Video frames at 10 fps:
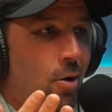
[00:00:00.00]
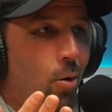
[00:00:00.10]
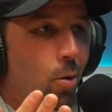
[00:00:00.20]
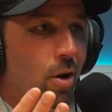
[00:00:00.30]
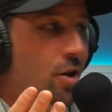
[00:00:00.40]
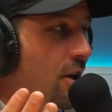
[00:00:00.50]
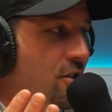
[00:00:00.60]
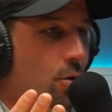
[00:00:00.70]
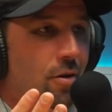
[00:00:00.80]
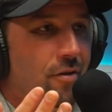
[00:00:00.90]
cool and
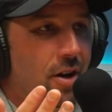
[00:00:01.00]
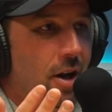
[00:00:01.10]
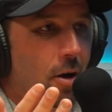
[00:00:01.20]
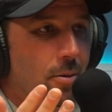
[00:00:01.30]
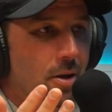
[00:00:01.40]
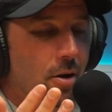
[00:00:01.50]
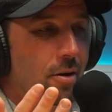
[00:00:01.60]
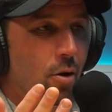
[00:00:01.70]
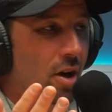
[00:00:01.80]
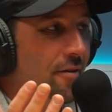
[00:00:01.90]
it's on the video. You're
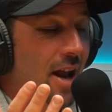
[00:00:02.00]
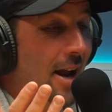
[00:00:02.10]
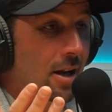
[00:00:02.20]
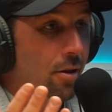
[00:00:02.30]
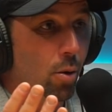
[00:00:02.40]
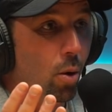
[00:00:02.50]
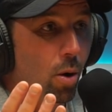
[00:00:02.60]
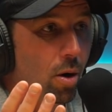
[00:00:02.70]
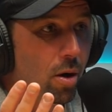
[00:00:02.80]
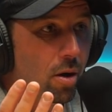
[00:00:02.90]
yeah. not giving it any thought.